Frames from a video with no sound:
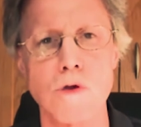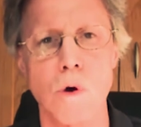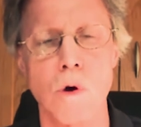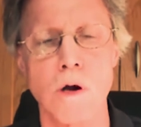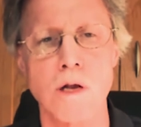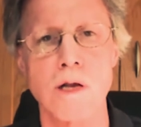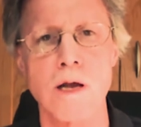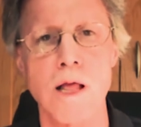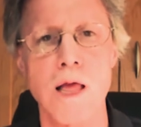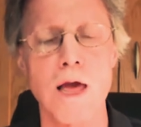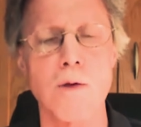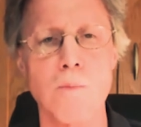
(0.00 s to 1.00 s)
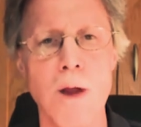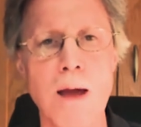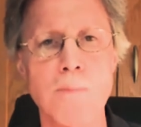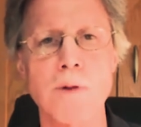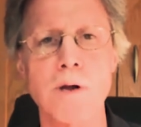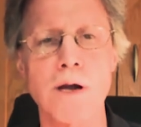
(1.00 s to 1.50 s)
New York, and
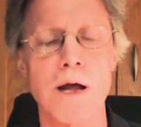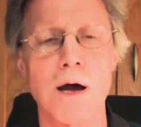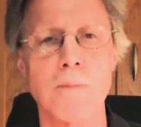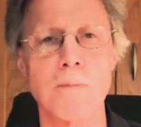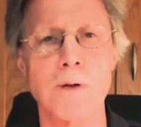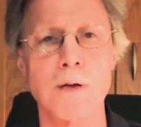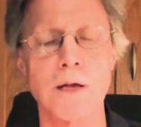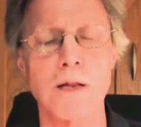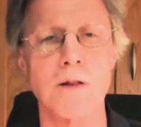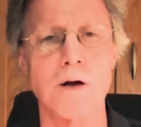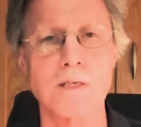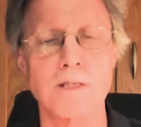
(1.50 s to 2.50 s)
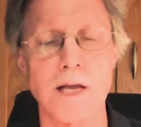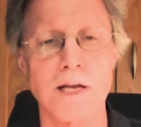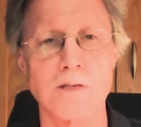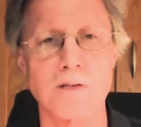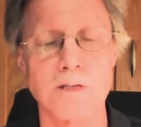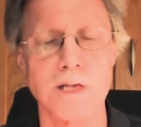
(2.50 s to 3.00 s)
wrapping it up in Los
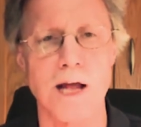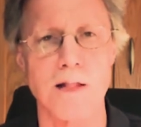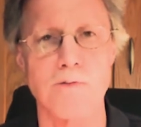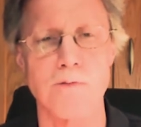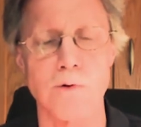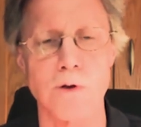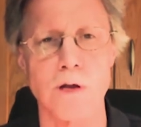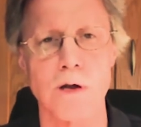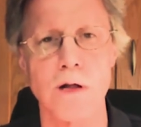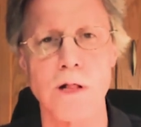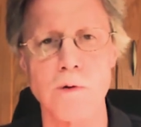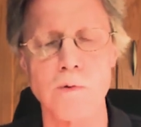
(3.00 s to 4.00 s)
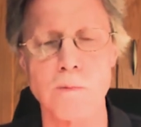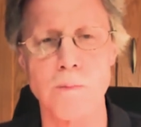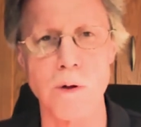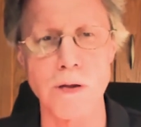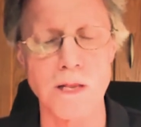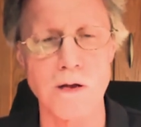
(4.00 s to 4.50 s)
Angeles, California with
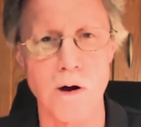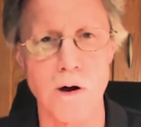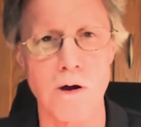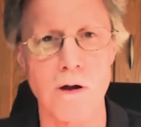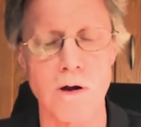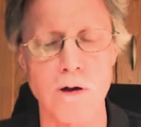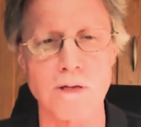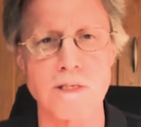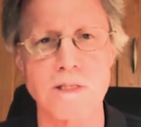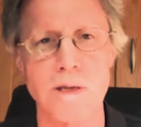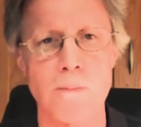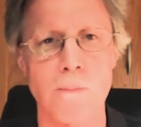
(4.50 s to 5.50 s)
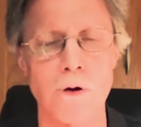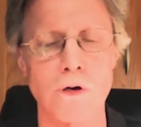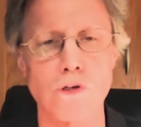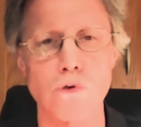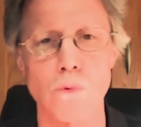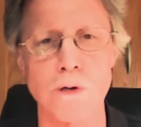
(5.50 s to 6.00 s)
Brittany Cara on
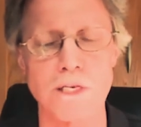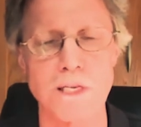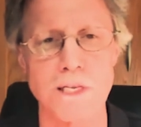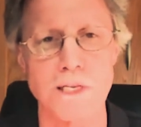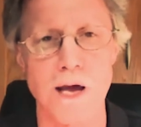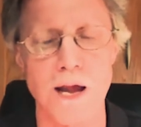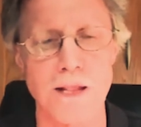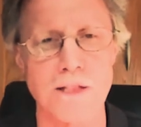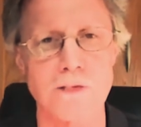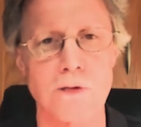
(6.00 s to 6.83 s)
December 29th.